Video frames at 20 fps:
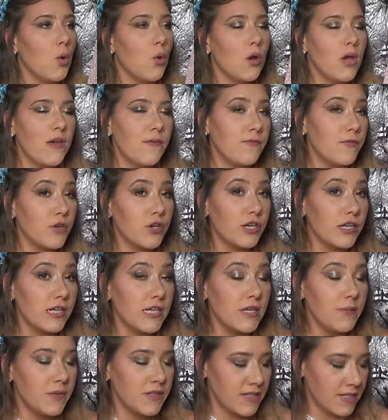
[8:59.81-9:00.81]
if you're going to
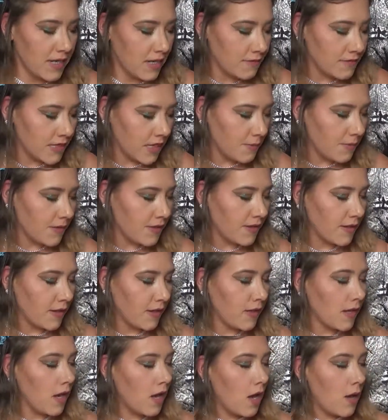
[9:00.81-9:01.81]
keep it safe type of
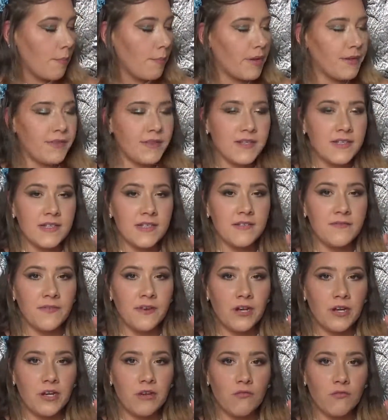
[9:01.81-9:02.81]
thing, but this is
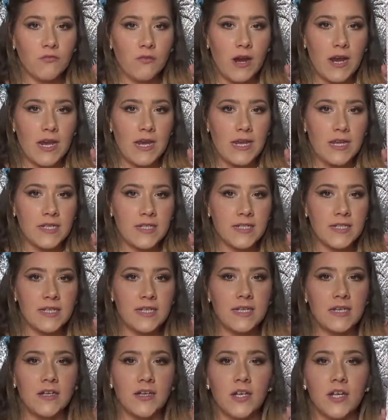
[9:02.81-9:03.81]
very raised
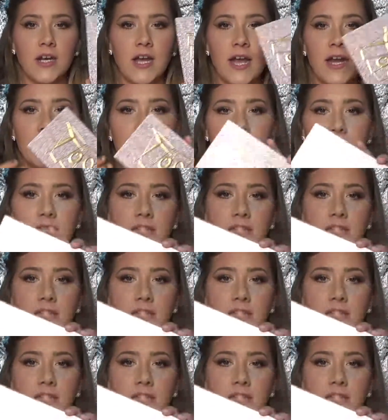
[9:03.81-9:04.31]
here, and it's